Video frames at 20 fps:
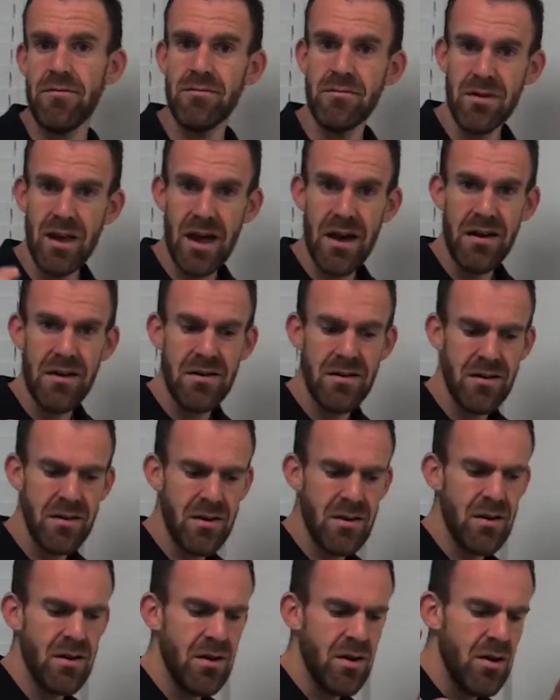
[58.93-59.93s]
okay?
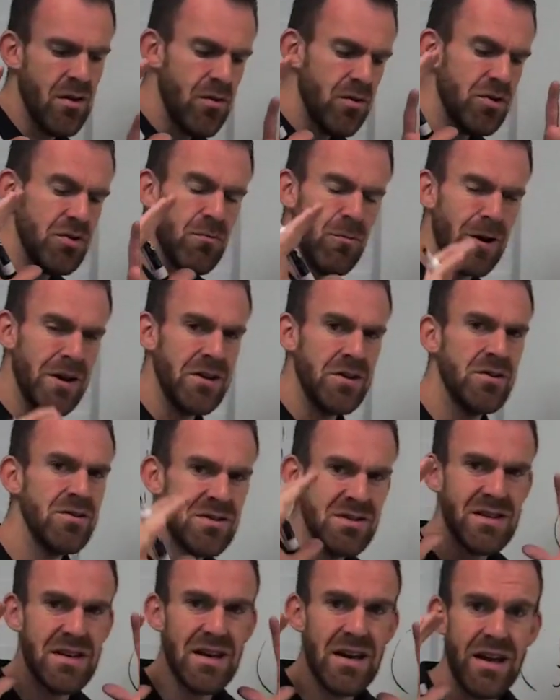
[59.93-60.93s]
When you
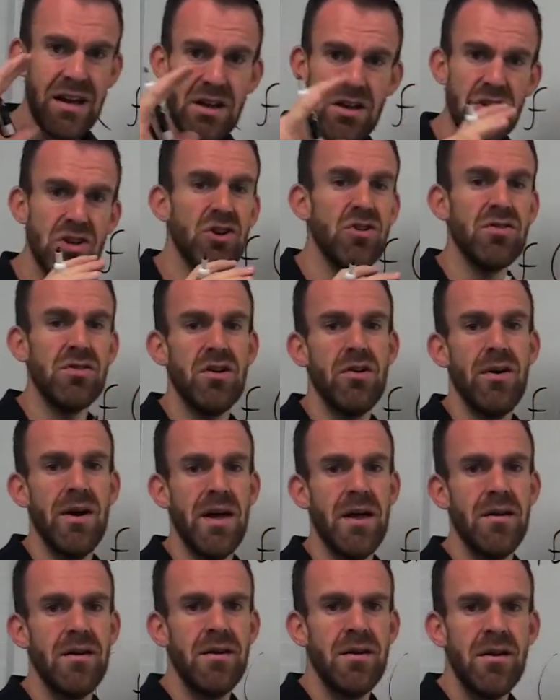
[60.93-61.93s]
see it, you'll know it.
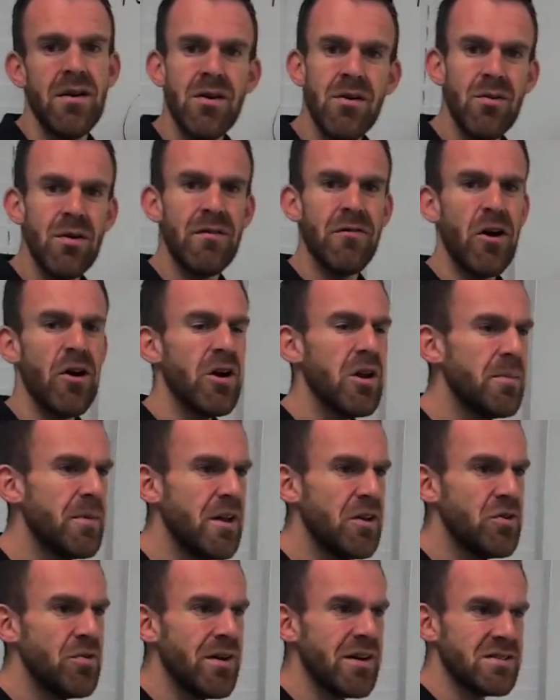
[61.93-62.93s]
We've already
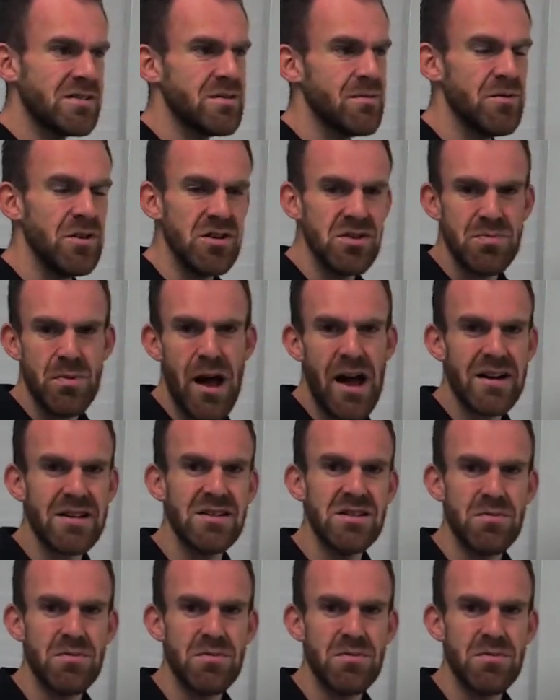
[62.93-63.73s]
been doing some of those practice